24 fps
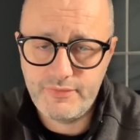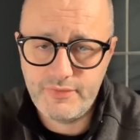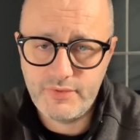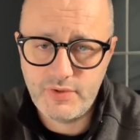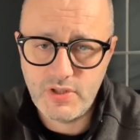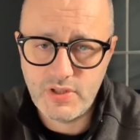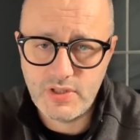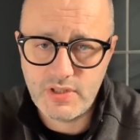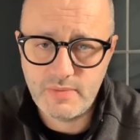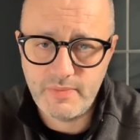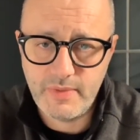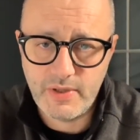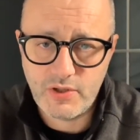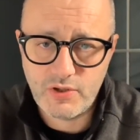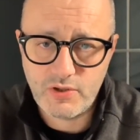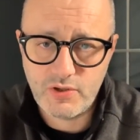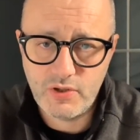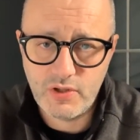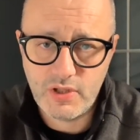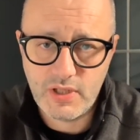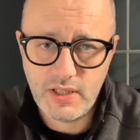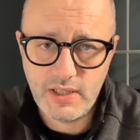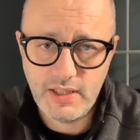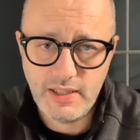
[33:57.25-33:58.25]
Just make sure you
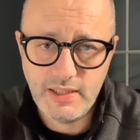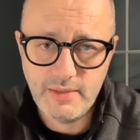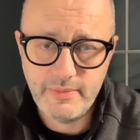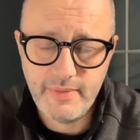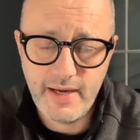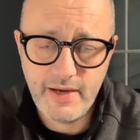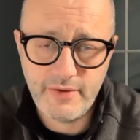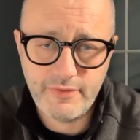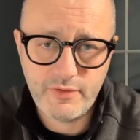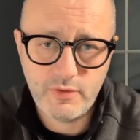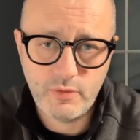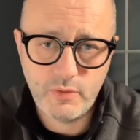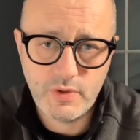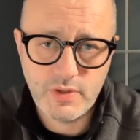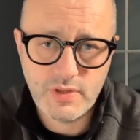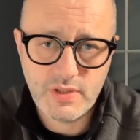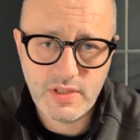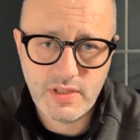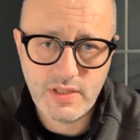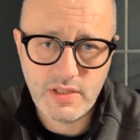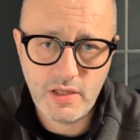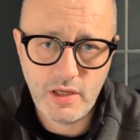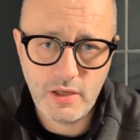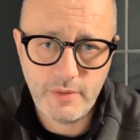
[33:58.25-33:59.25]
clean them afterwards. It's
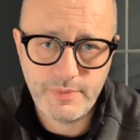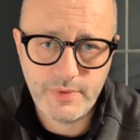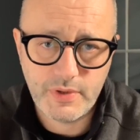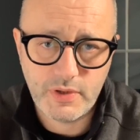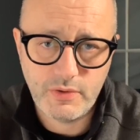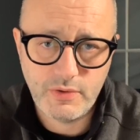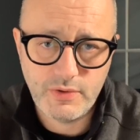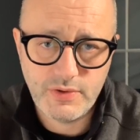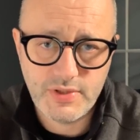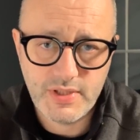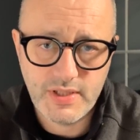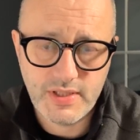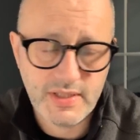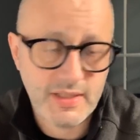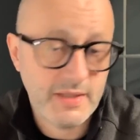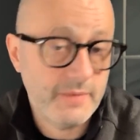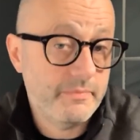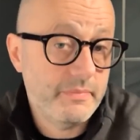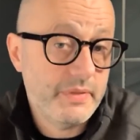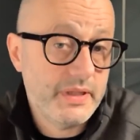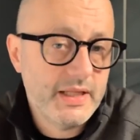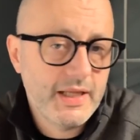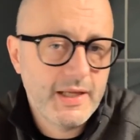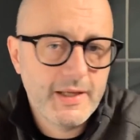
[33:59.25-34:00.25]
an optical system.
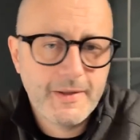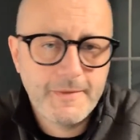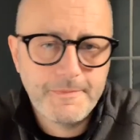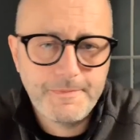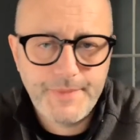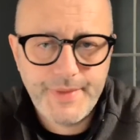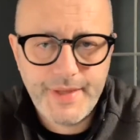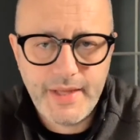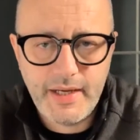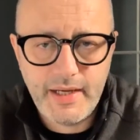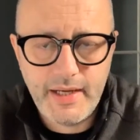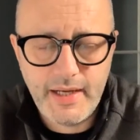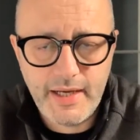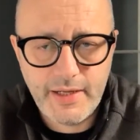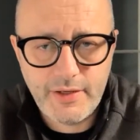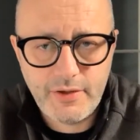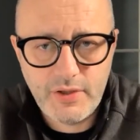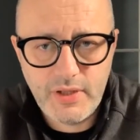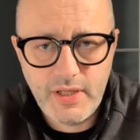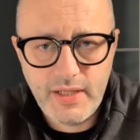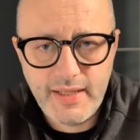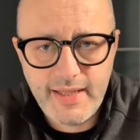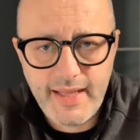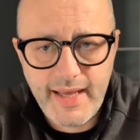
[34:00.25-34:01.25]
But other
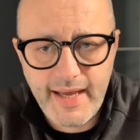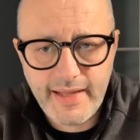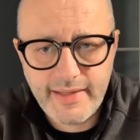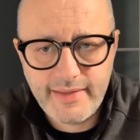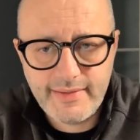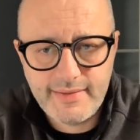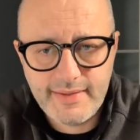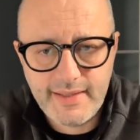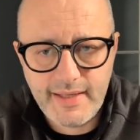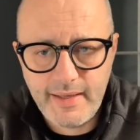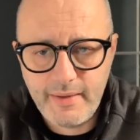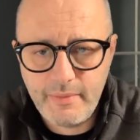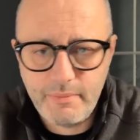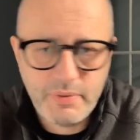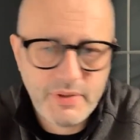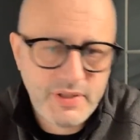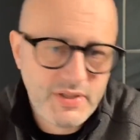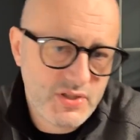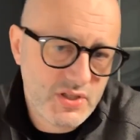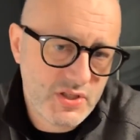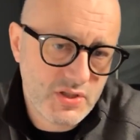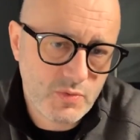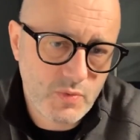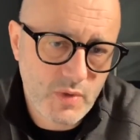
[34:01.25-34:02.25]
than that, please
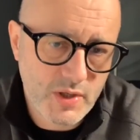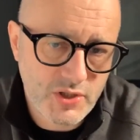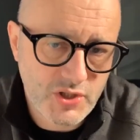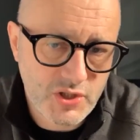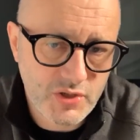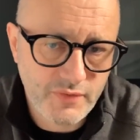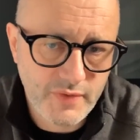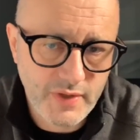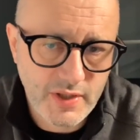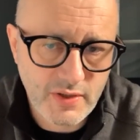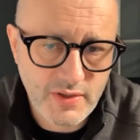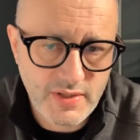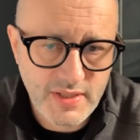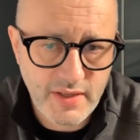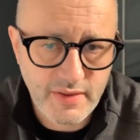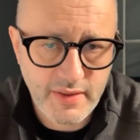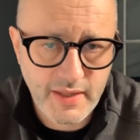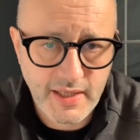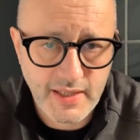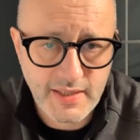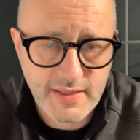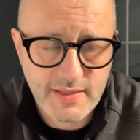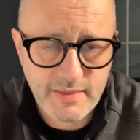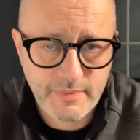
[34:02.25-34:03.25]
just watch the videos. I think
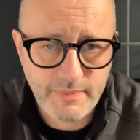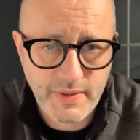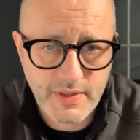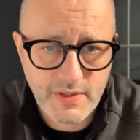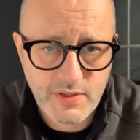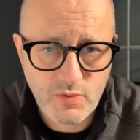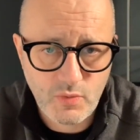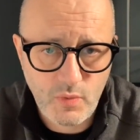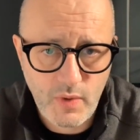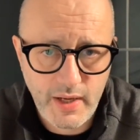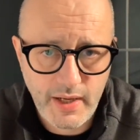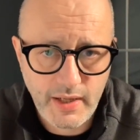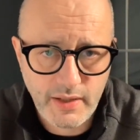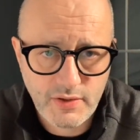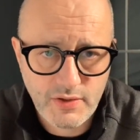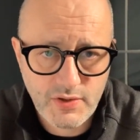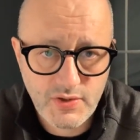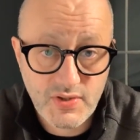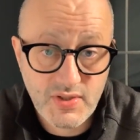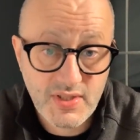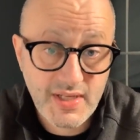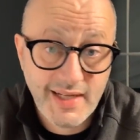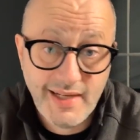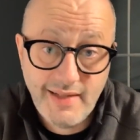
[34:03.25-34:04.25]
it's the best way to
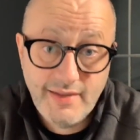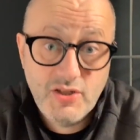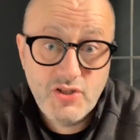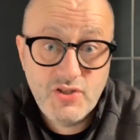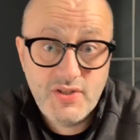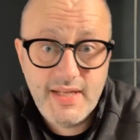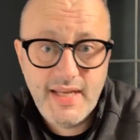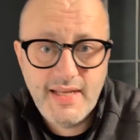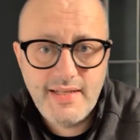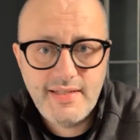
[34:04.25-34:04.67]
see it, and just test